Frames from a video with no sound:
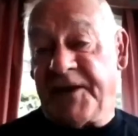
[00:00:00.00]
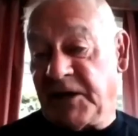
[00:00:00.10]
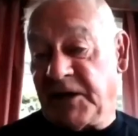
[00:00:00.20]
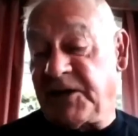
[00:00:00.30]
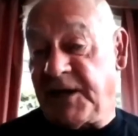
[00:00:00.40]
the
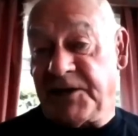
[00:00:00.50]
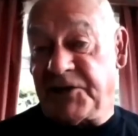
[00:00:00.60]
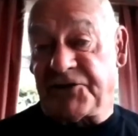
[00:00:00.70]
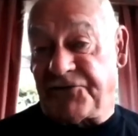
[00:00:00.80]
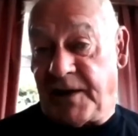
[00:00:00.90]

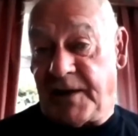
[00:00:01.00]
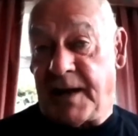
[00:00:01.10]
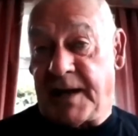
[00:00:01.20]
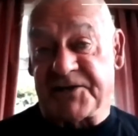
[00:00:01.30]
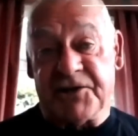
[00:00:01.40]
demolition
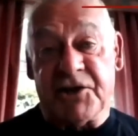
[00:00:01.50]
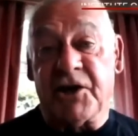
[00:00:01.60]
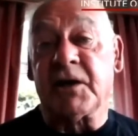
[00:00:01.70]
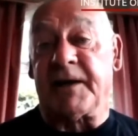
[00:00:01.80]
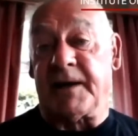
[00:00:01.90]
industry at
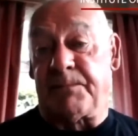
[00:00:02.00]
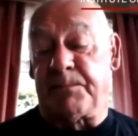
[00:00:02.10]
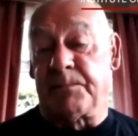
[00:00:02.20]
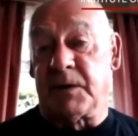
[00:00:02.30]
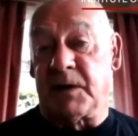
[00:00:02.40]
an
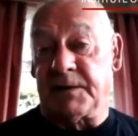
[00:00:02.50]
earlier